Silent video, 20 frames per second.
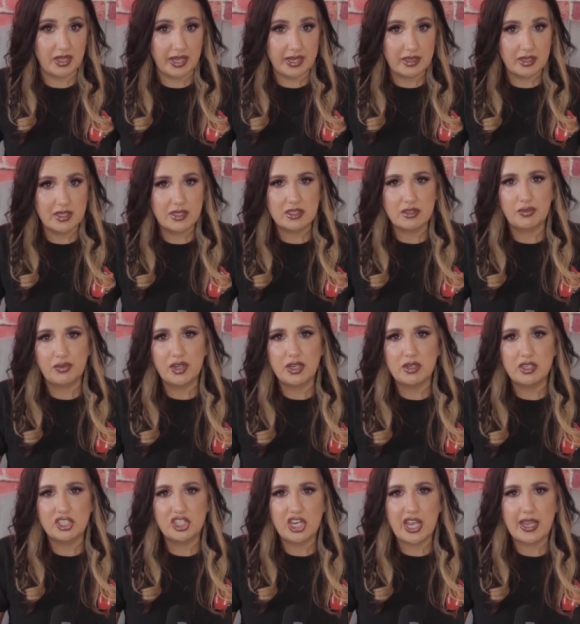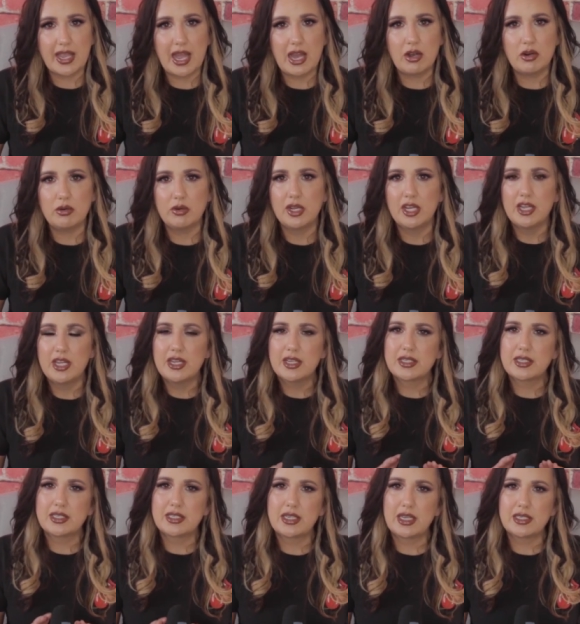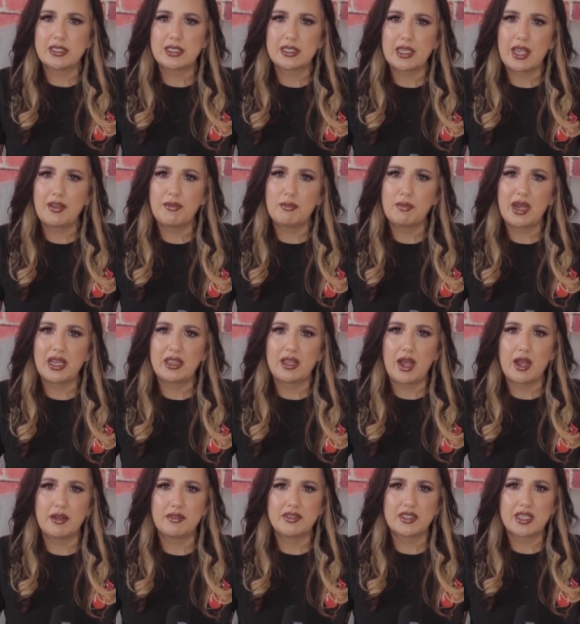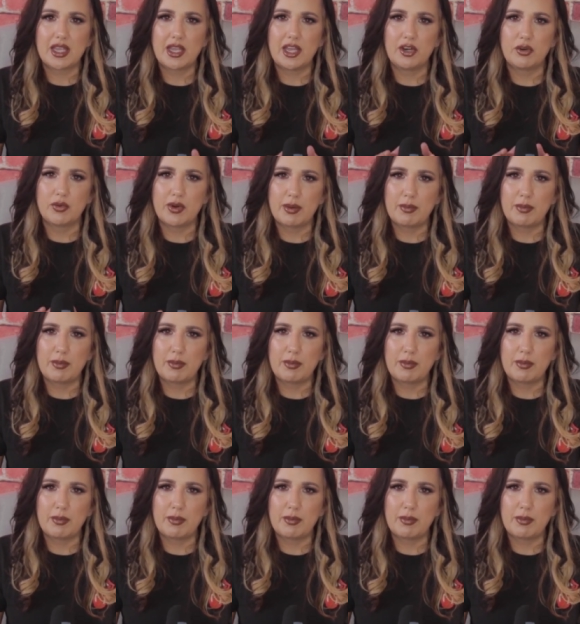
playlist for you to check out. Stay safe, my loves, and